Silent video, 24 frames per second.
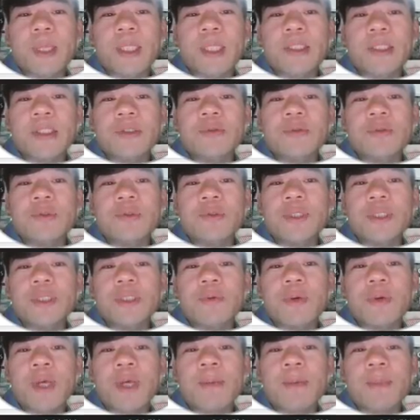This is root 3
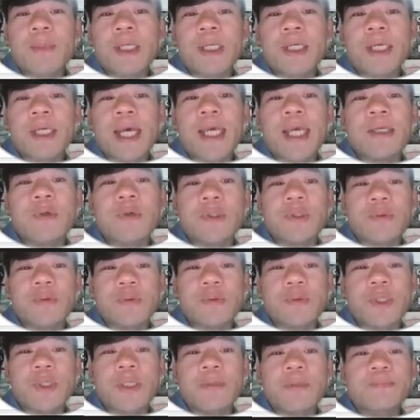square because a equal
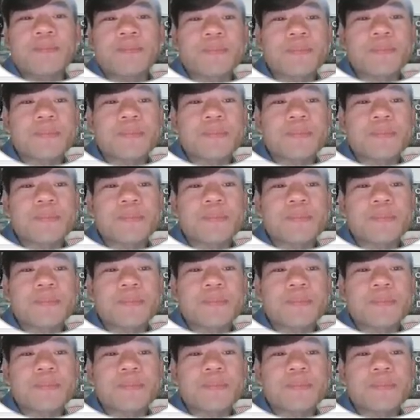root 3.